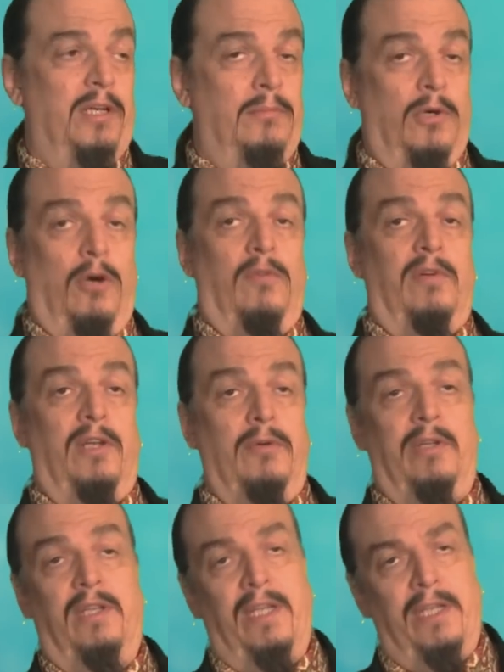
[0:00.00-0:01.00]
become
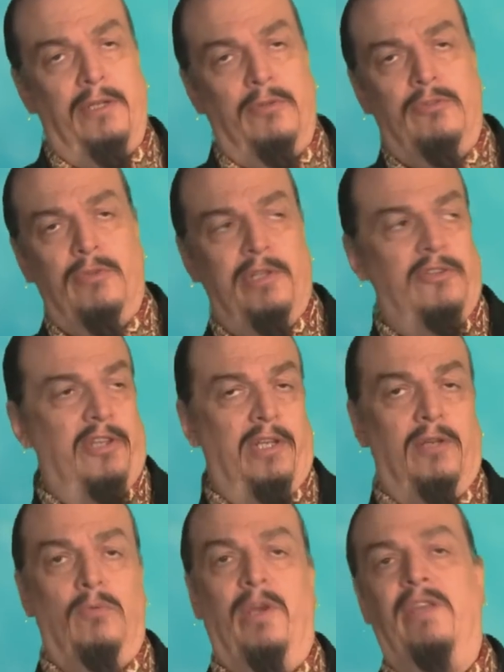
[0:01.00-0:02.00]
overloaded, letting nutrients
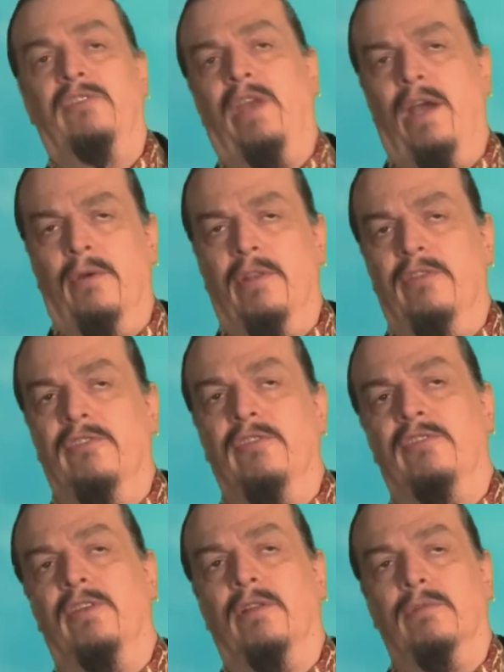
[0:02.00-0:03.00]
in and waste out as
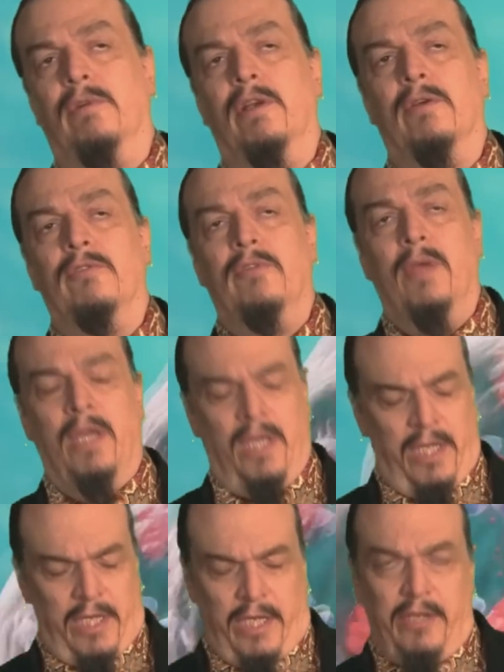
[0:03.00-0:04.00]
the cell grows.
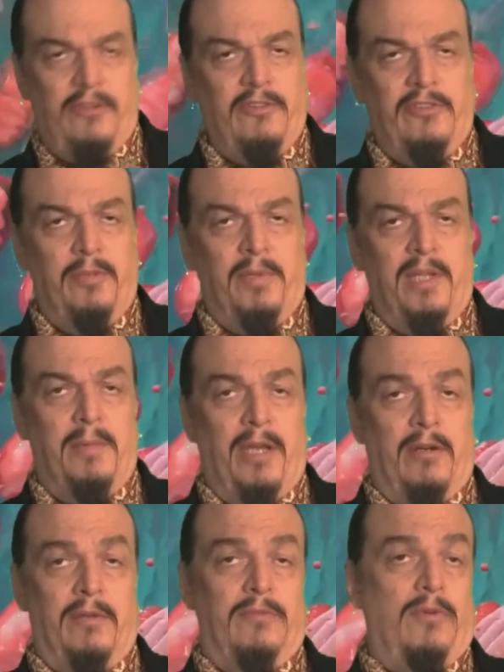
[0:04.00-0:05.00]
It isn't simply a
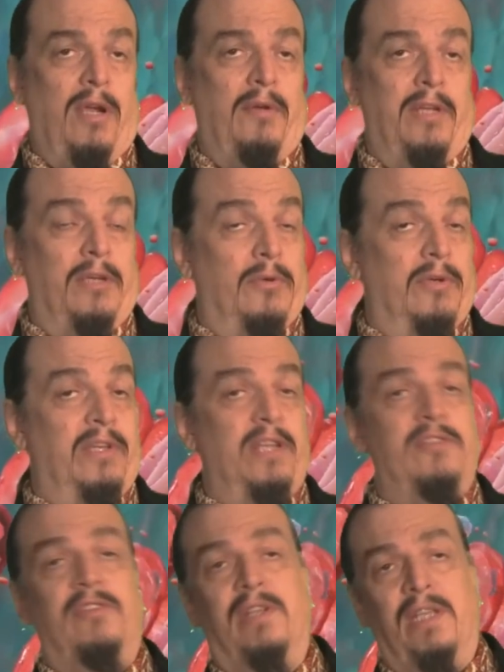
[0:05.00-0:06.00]
matter of crowding or
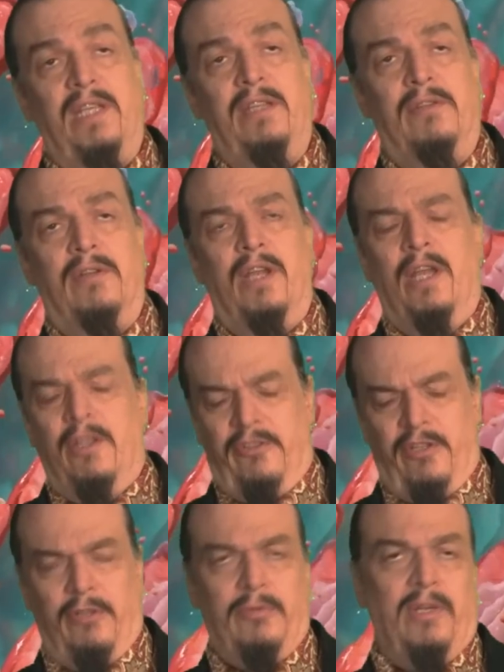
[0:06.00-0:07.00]
density either.
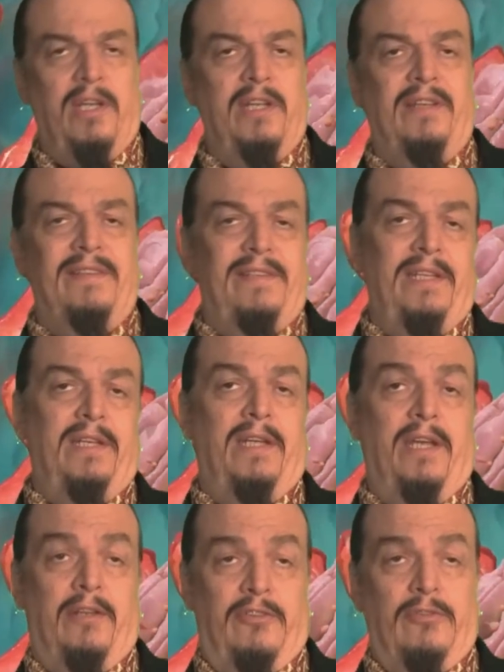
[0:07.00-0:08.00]
Cells rely on
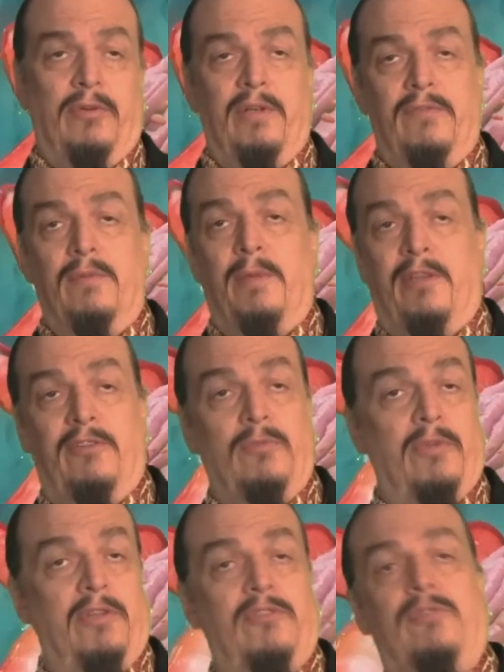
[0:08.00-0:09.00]
DNA to store information
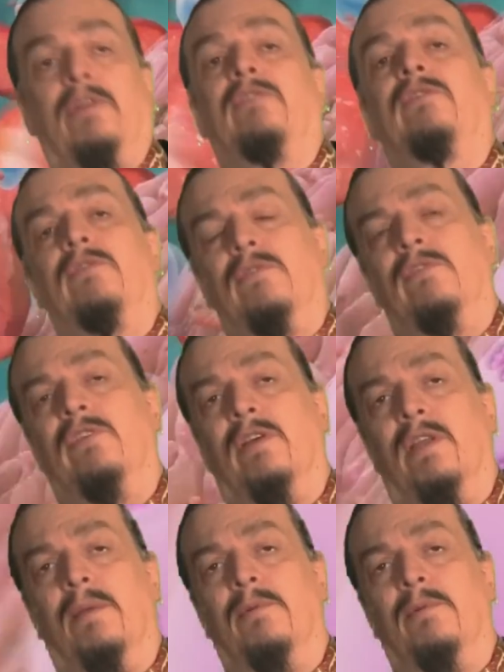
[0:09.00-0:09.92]
with instructions for cell